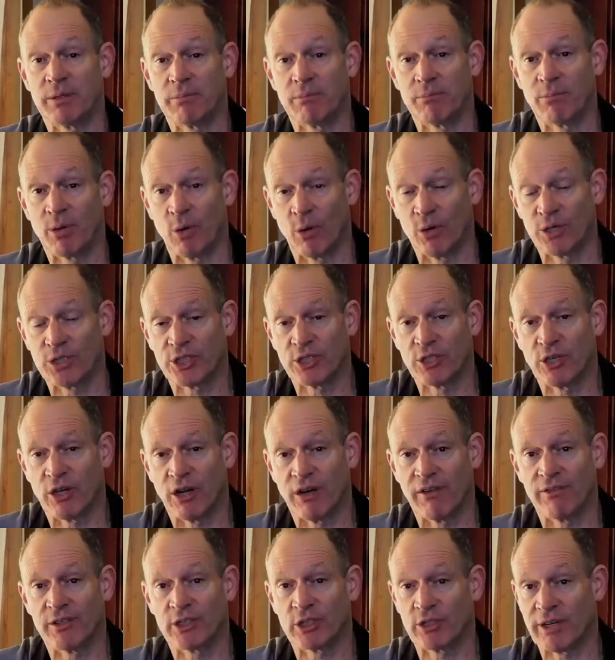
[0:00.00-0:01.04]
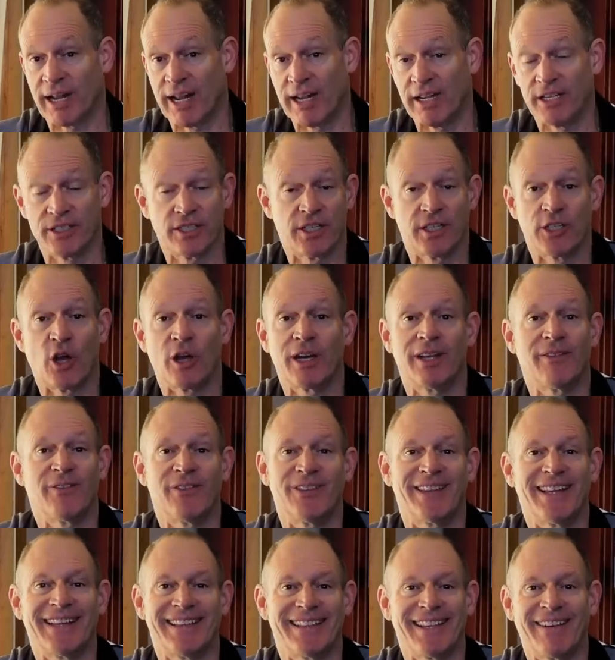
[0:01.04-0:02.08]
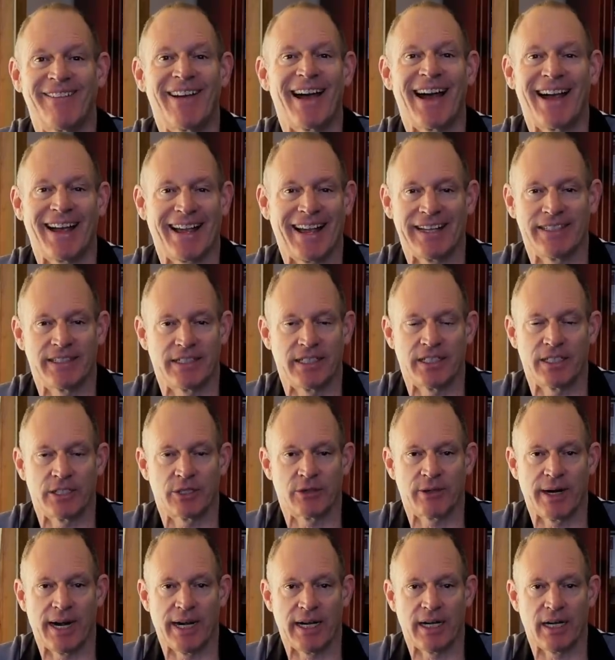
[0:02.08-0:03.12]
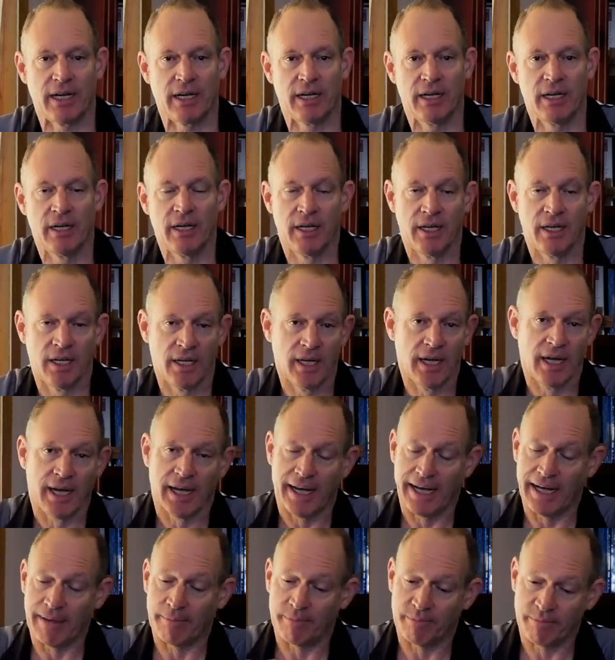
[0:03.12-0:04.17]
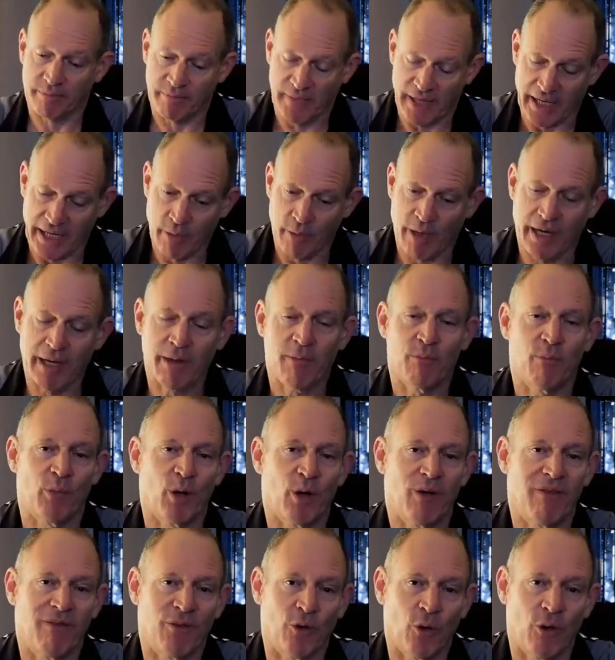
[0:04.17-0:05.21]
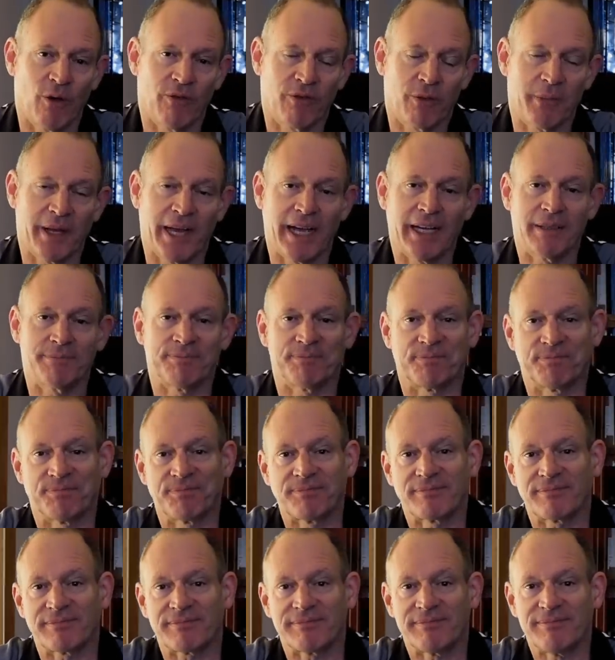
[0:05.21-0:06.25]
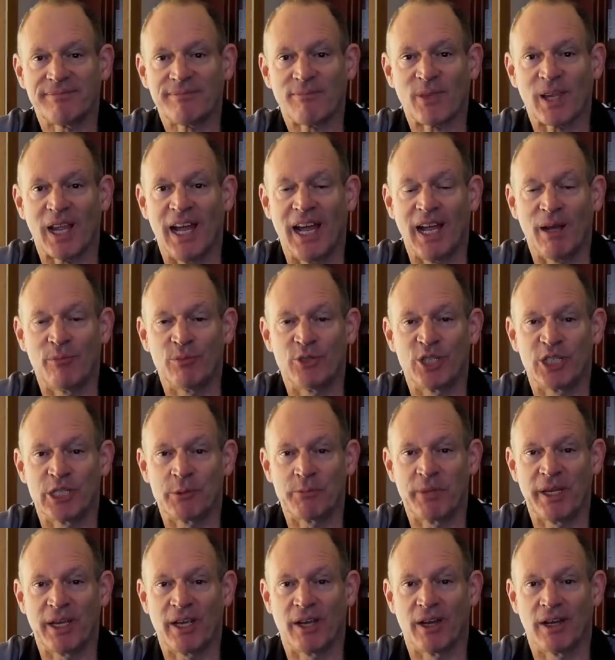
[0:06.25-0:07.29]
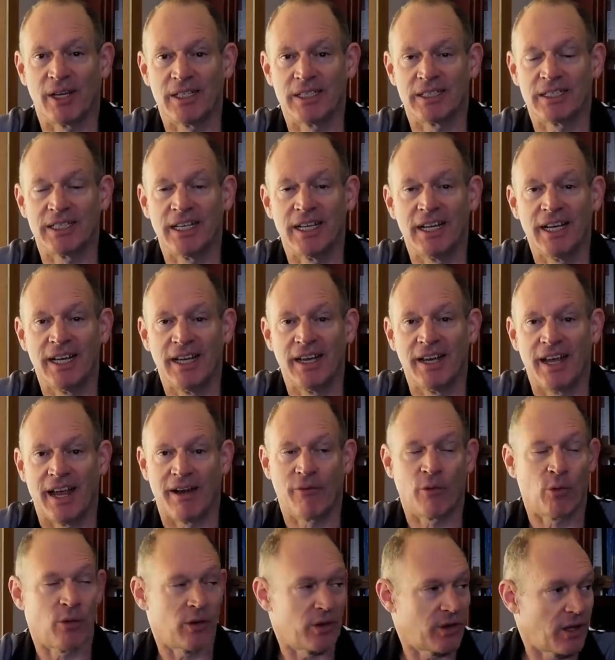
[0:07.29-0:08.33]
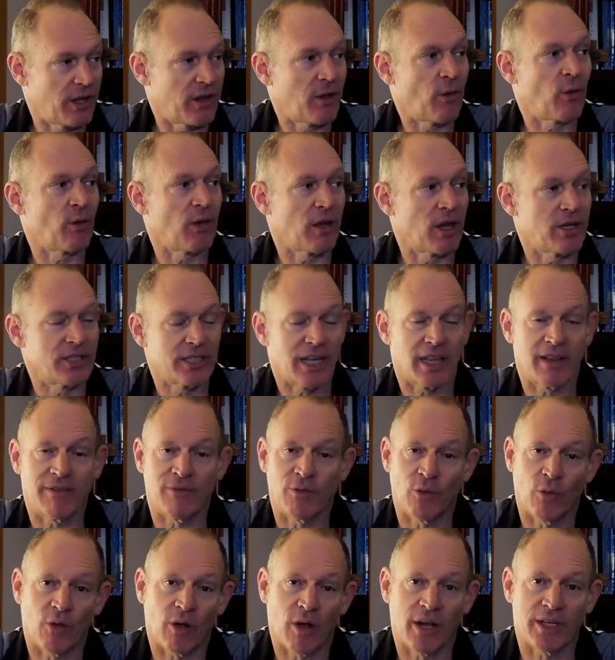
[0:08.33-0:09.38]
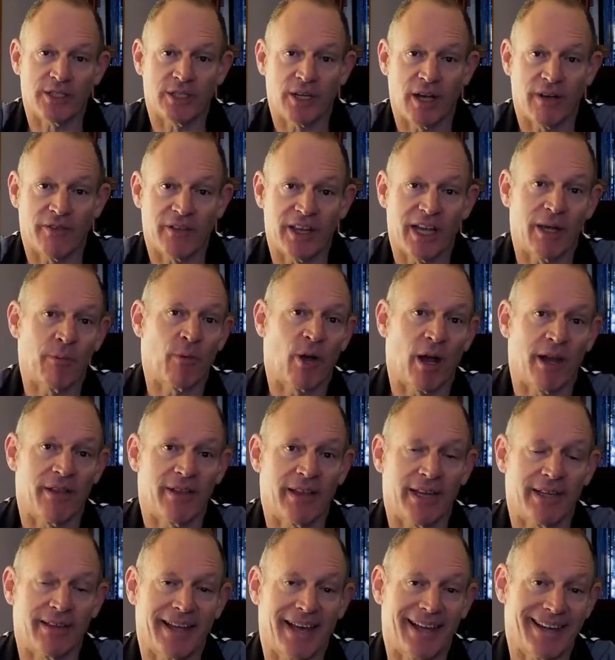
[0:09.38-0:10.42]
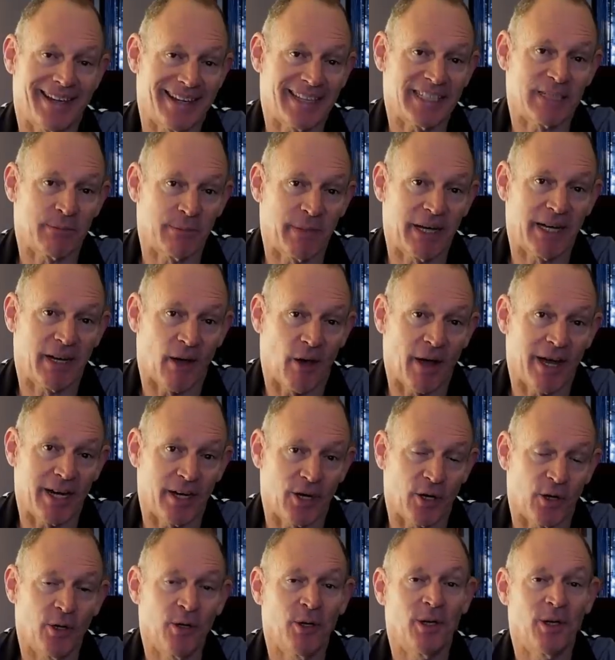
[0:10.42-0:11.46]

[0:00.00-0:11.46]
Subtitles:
portion of Australians that don't even think there are guns in Australia. Anyway, move forward from that. Just because all those other four guys over there might think that doesn't mean I do,